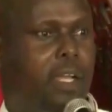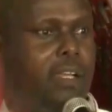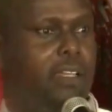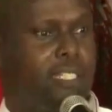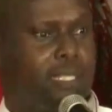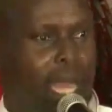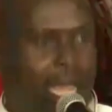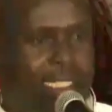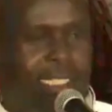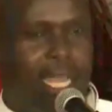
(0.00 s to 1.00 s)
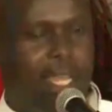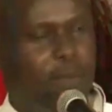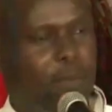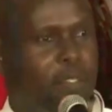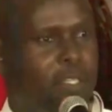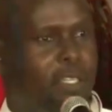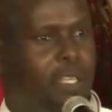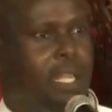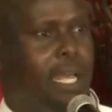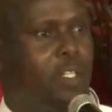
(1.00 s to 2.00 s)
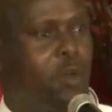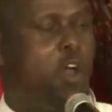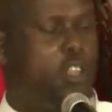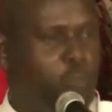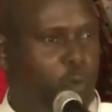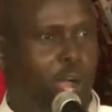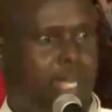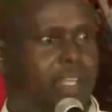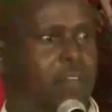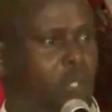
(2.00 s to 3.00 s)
It is right time that going forward even